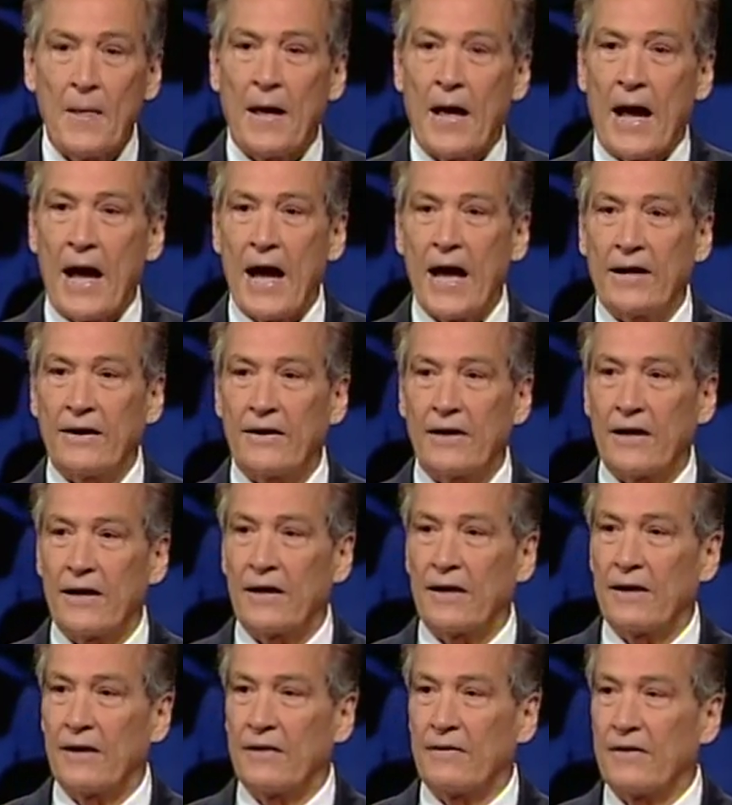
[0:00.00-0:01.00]
And
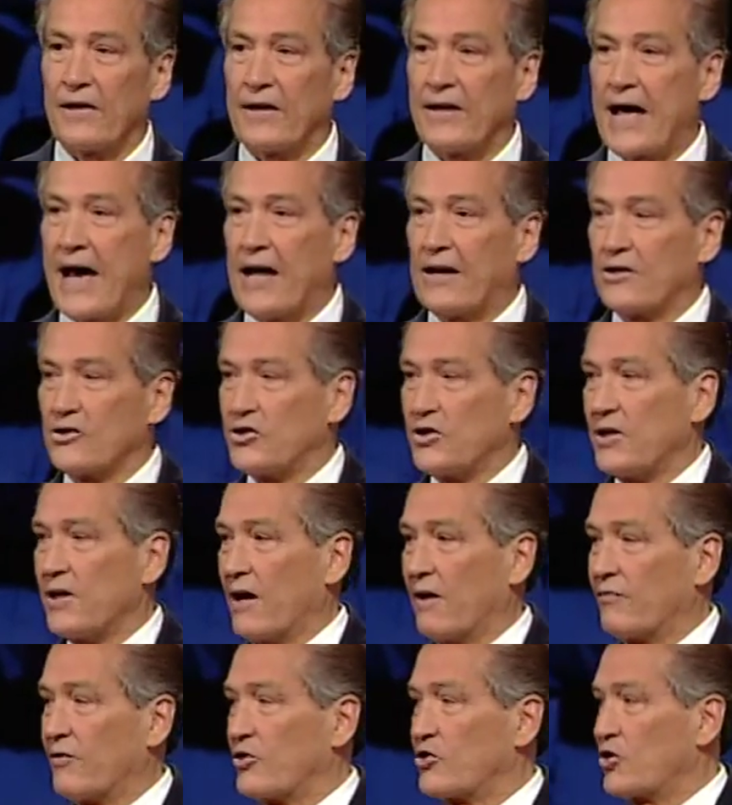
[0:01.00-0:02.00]
uh, the analogy
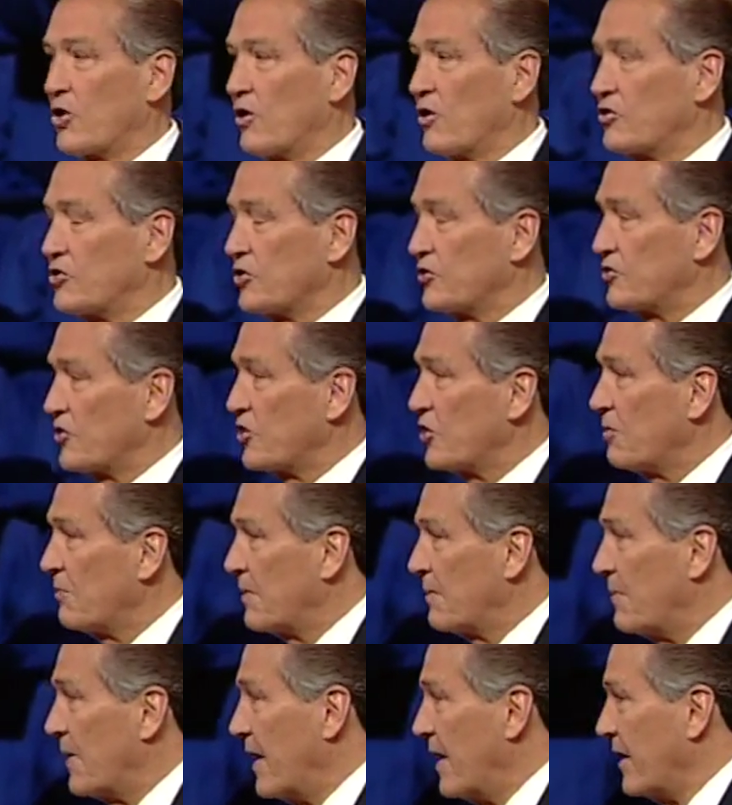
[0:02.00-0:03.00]
of the church is the
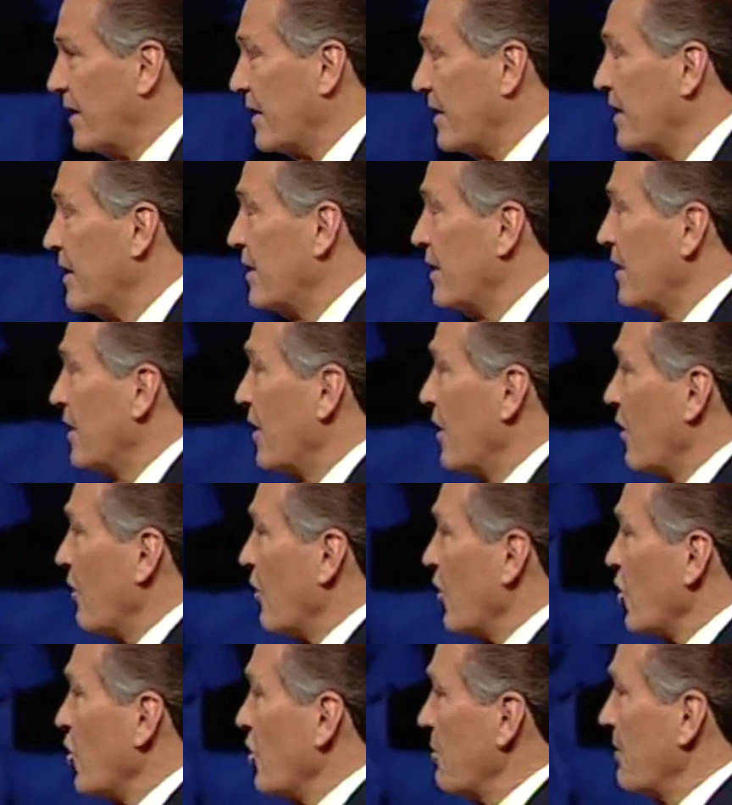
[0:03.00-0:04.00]
human body.
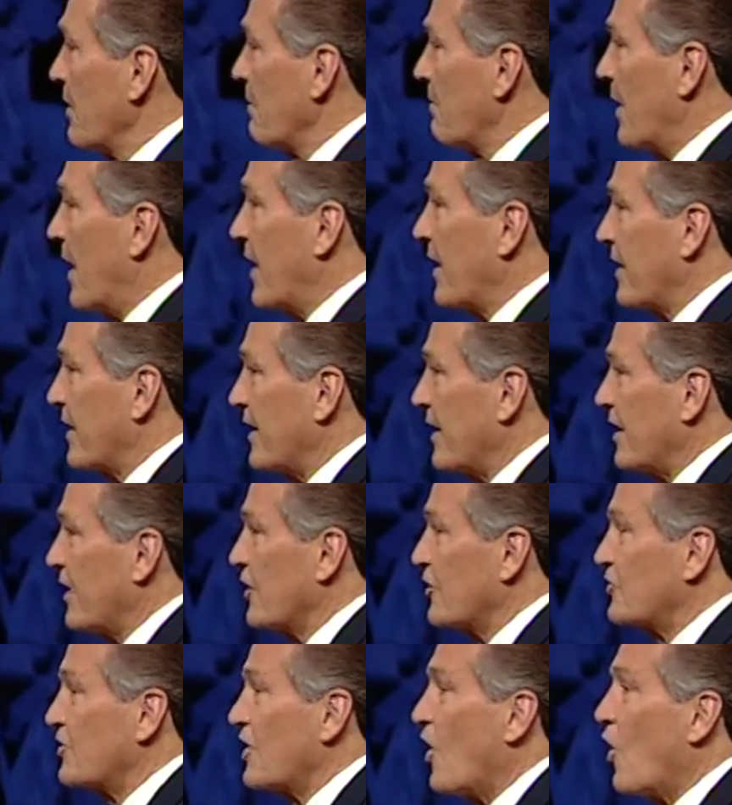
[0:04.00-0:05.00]
The human body
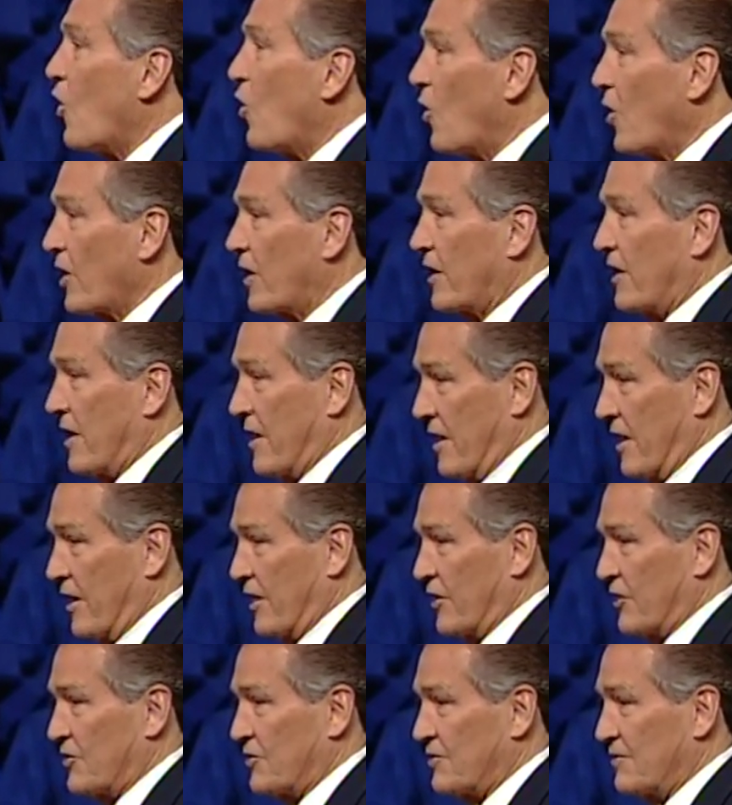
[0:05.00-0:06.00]
is
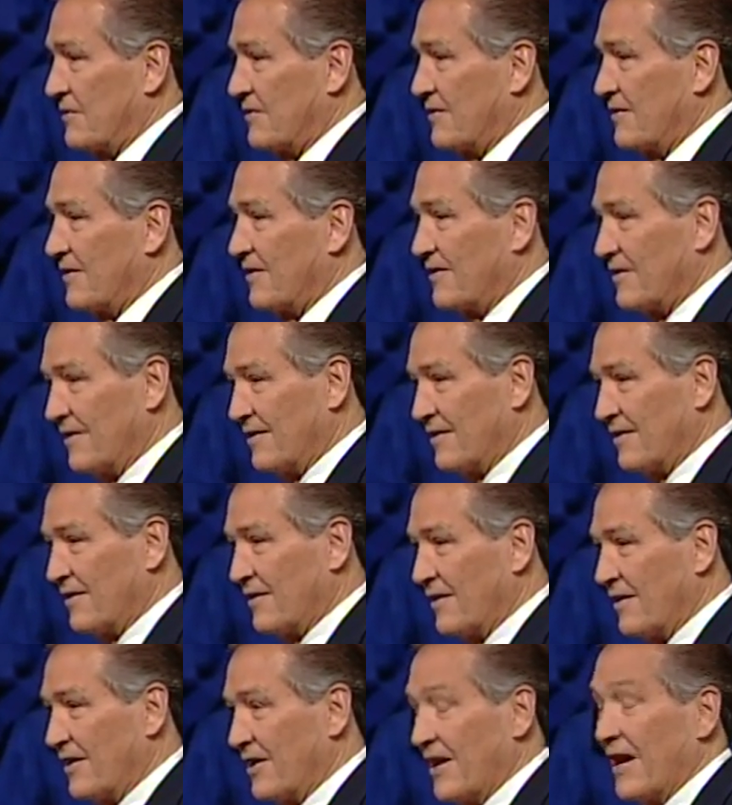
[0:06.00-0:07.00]
organized.
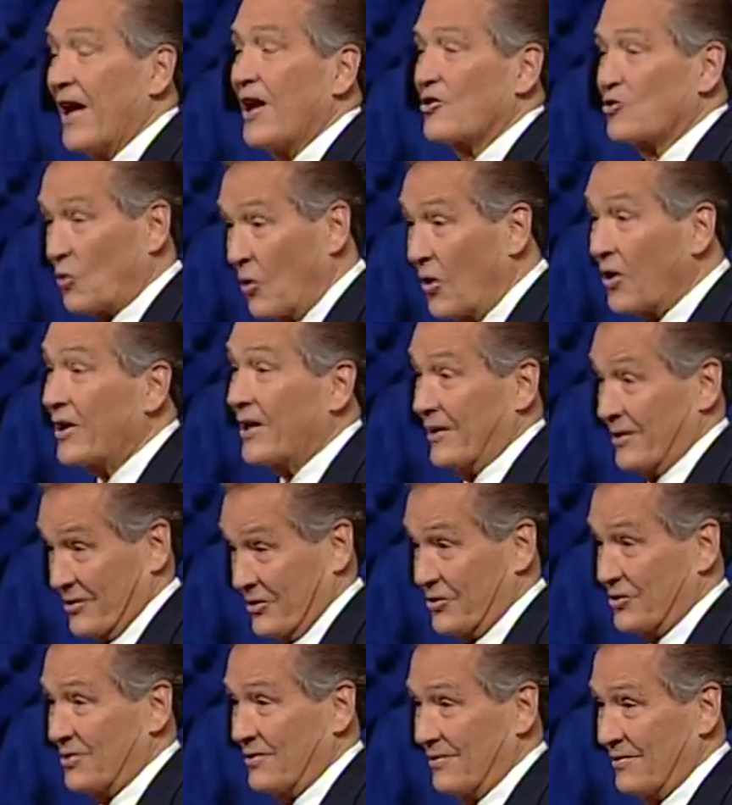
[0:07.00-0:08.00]
It has
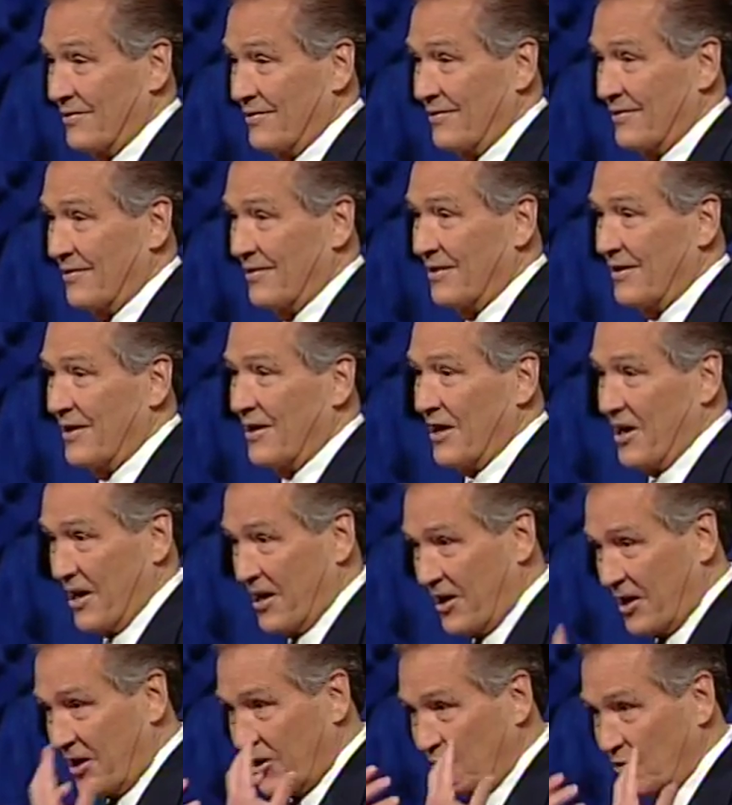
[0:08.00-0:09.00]
organs.
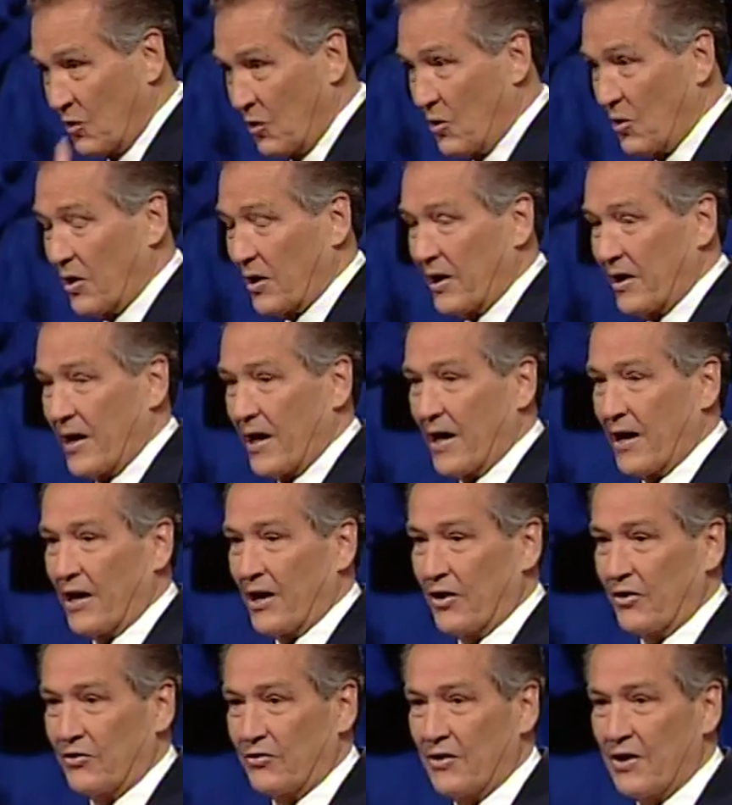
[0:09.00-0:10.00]
It is
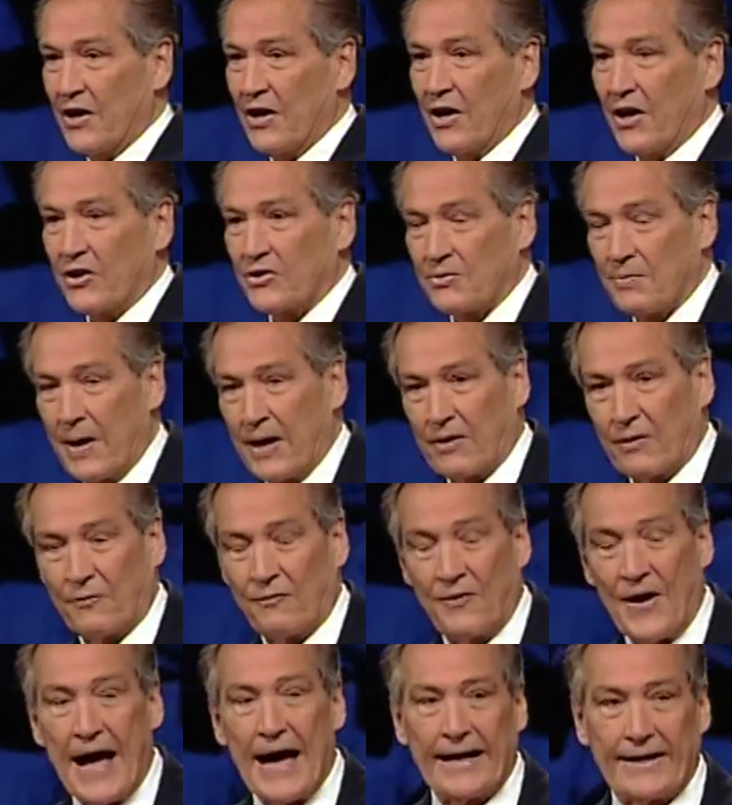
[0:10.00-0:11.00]
organized. As a matter of
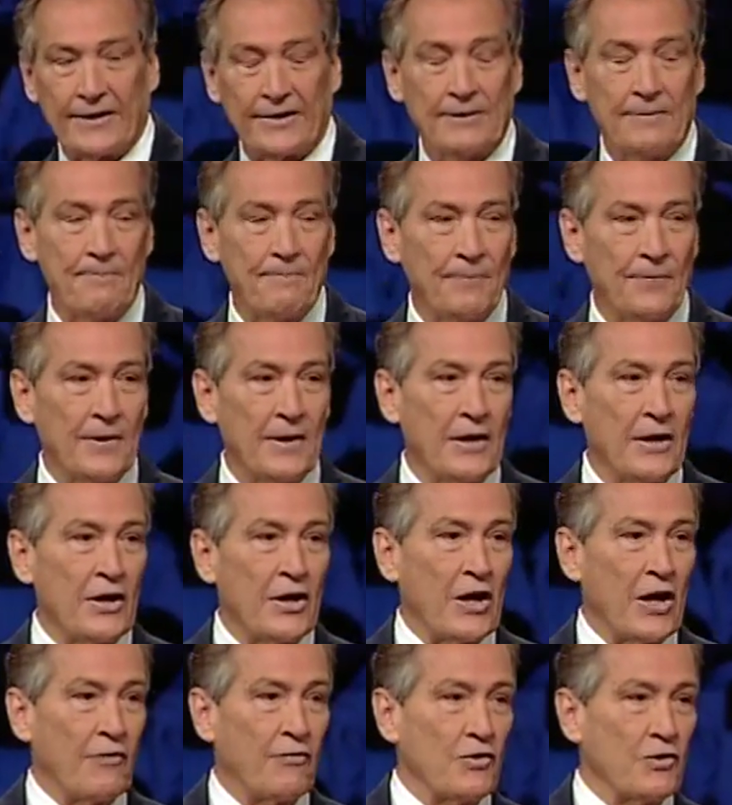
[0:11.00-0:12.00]
fact,
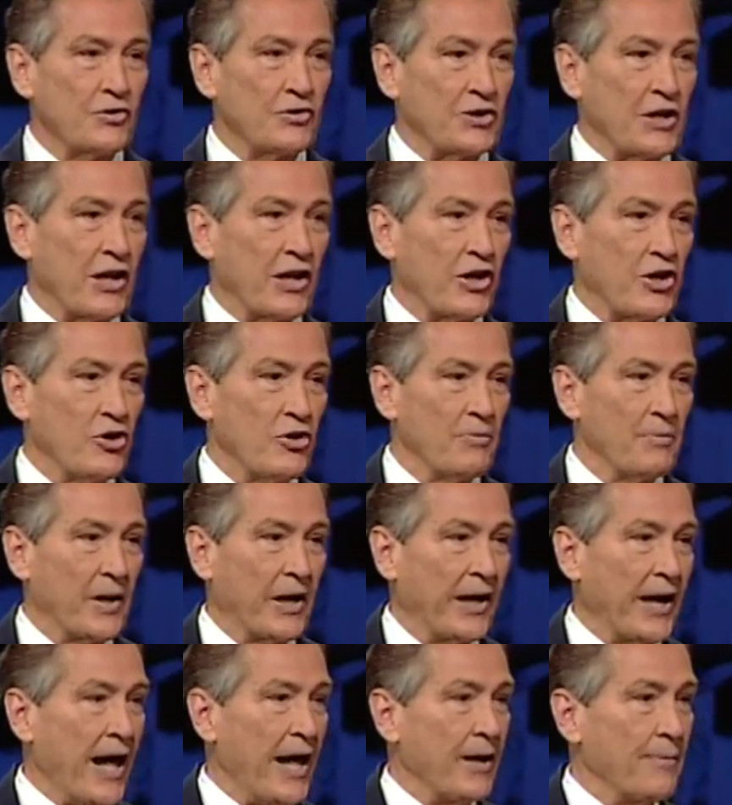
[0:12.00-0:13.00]
if you study human
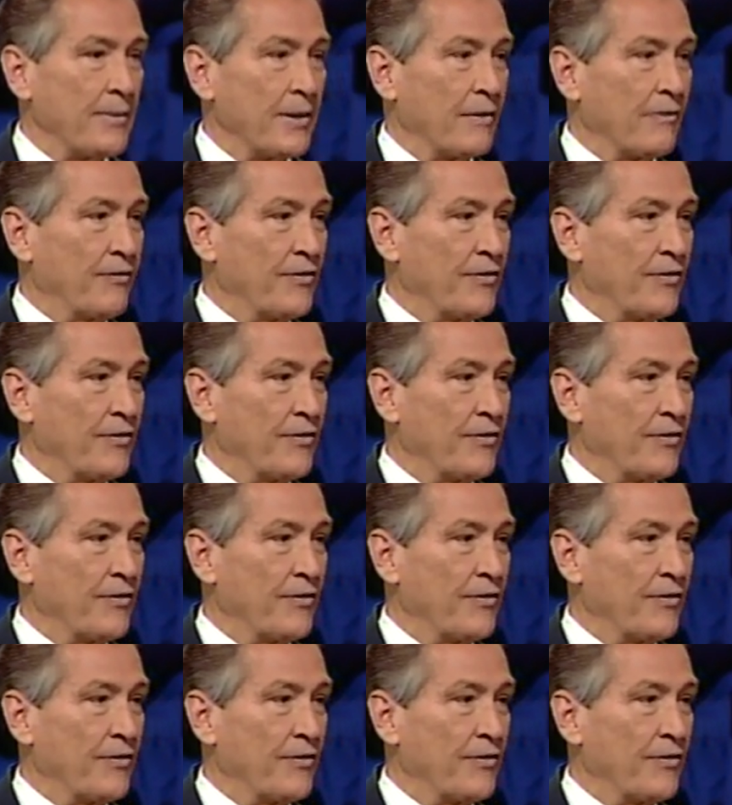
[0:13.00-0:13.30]
anatomy and